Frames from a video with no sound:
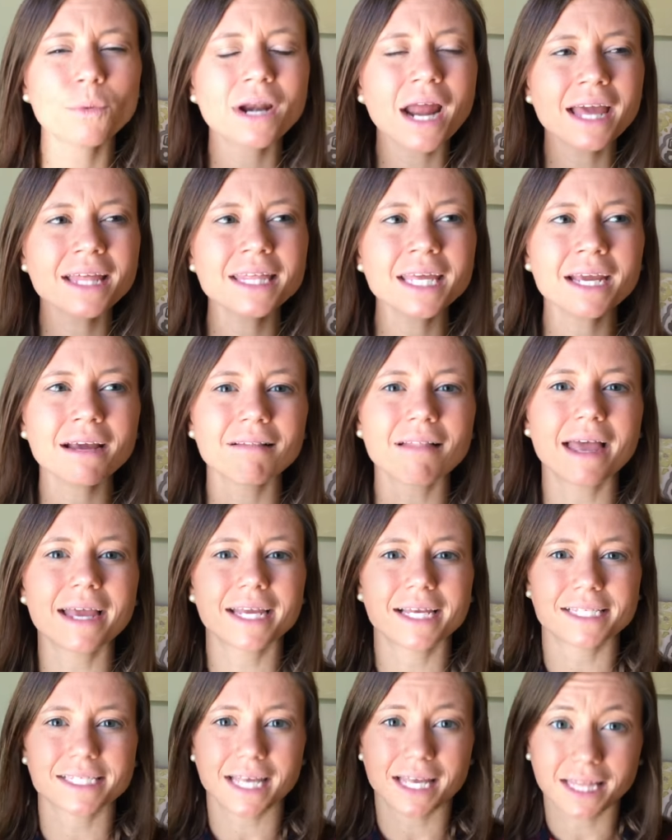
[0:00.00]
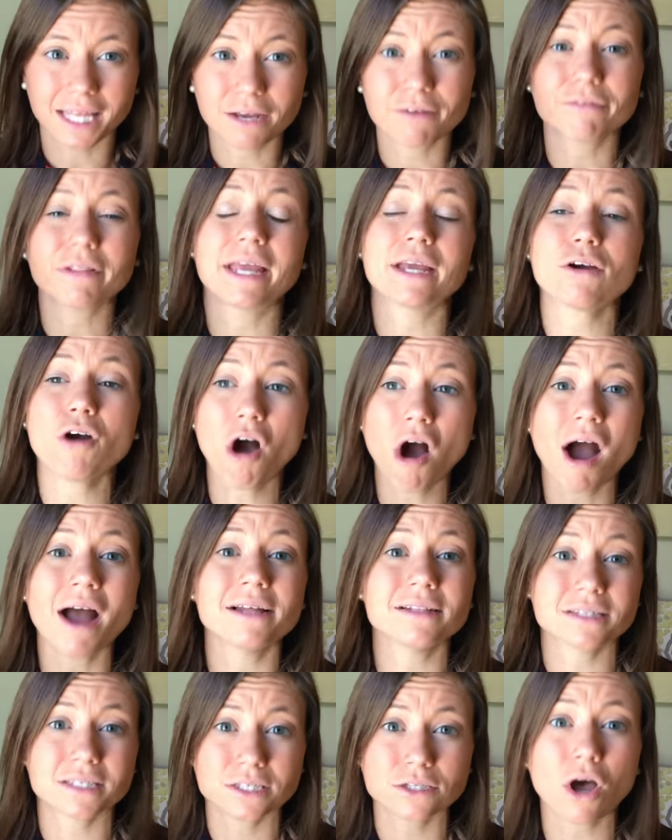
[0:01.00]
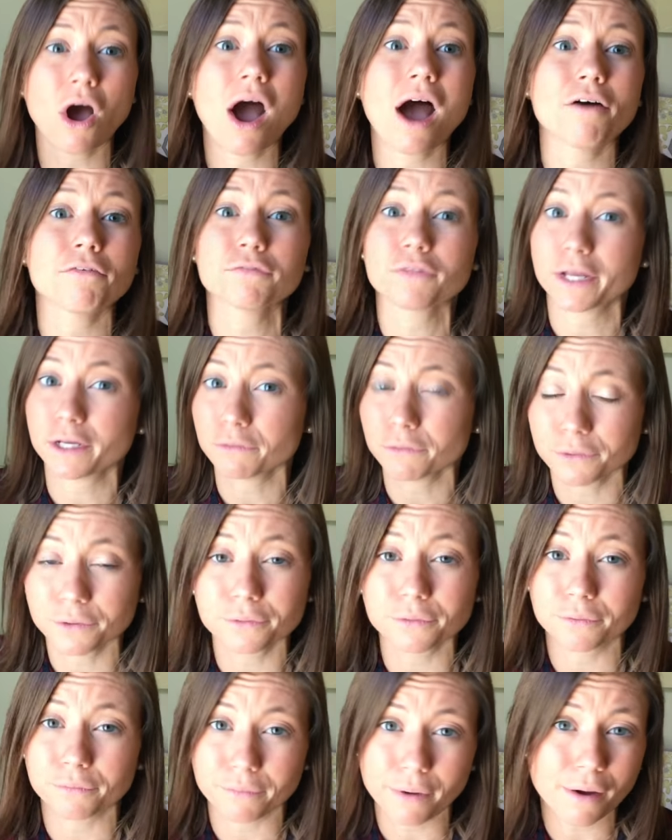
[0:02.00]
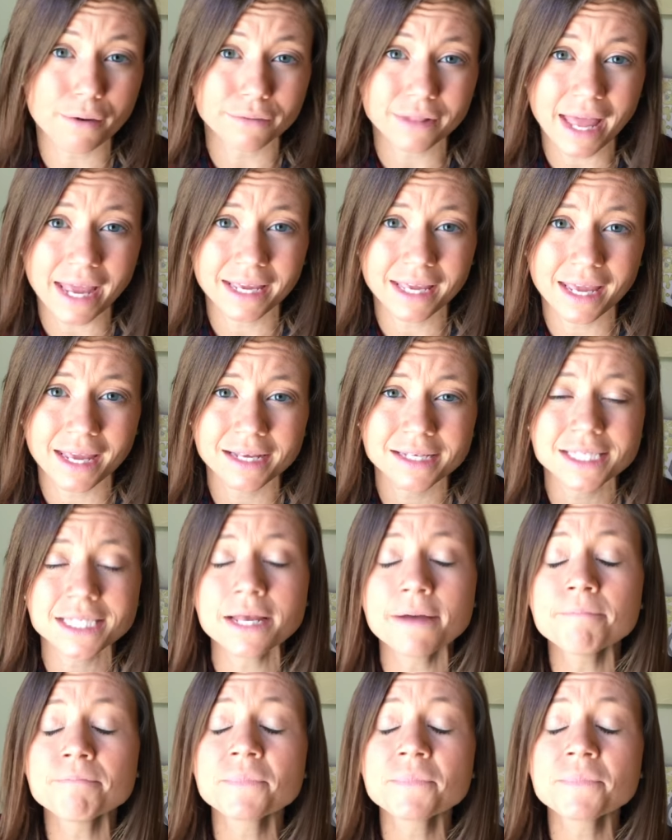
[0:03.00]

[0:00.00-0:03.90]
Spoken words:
When I think of leggings, I think of like cotton soft, like LuLaRoe leggings.